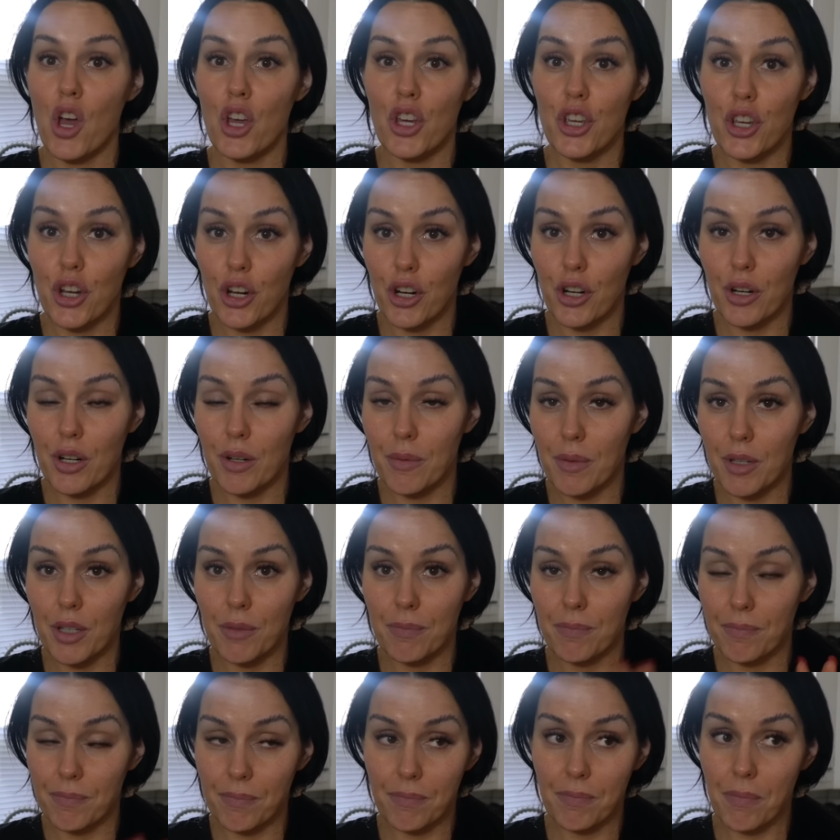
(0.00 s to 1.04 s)
Your
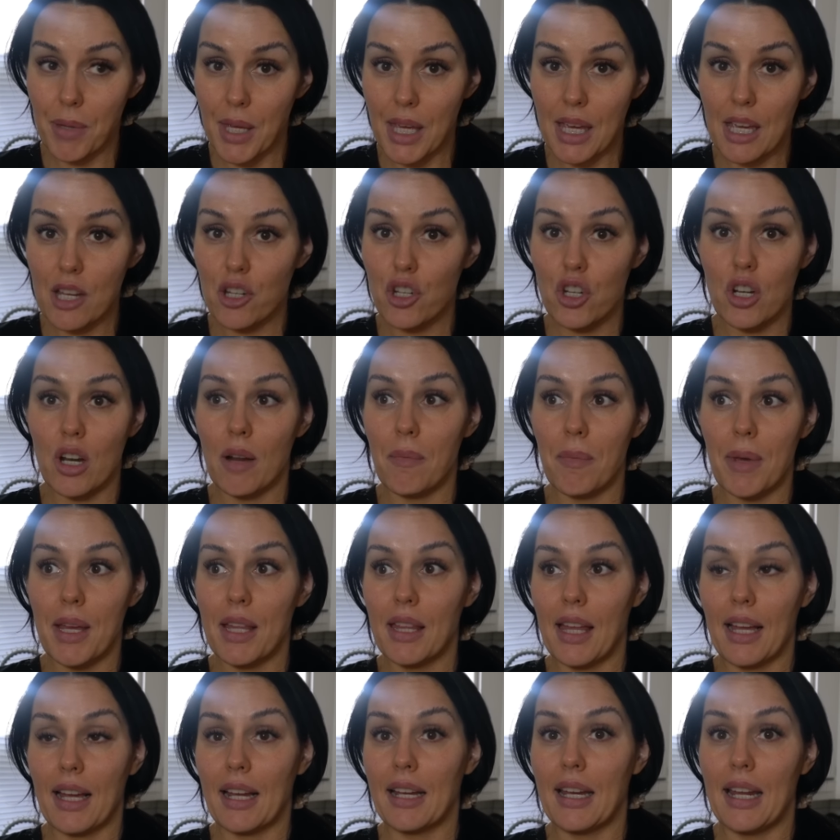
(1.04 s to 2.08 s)
pee shouldn't be
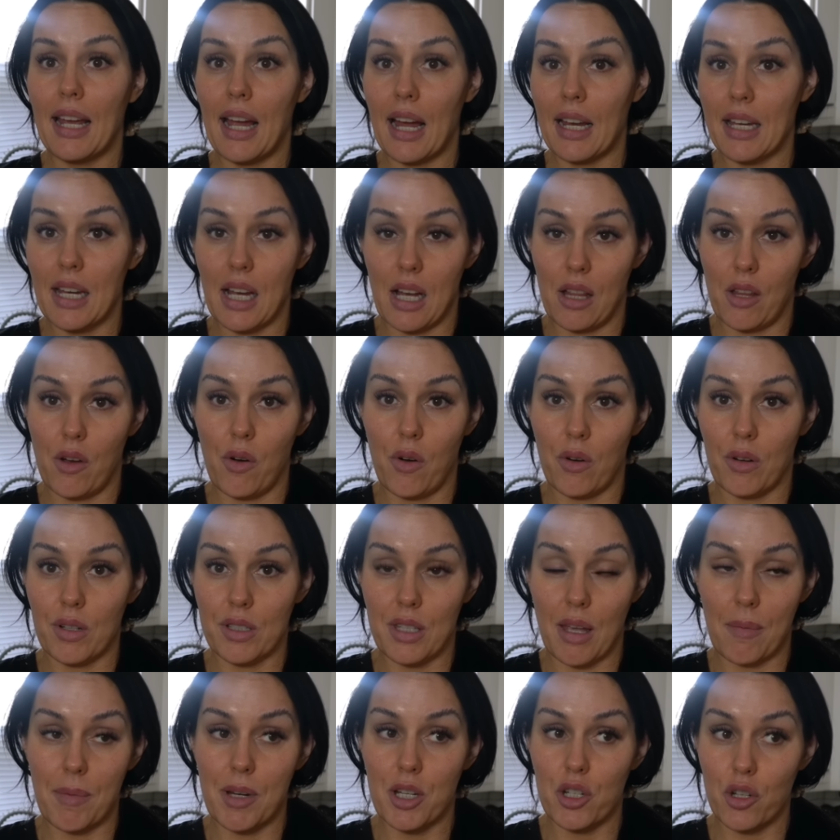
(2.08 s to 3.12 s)
like a neon yellow because
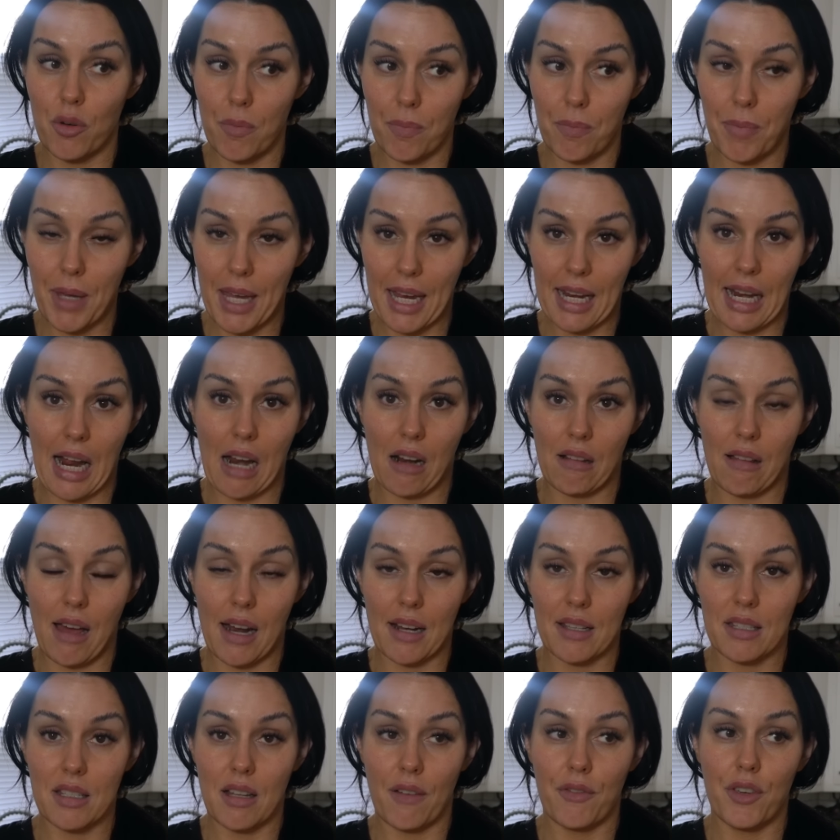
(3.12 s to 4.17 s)
that means you're peeing out a lot
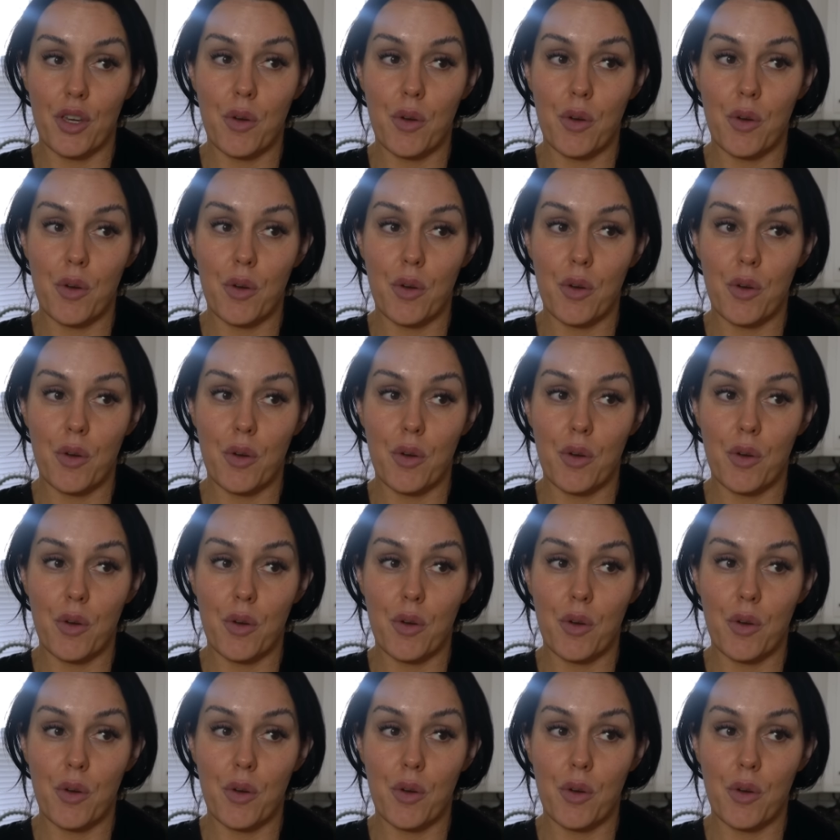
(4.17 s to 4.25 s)
of stuff.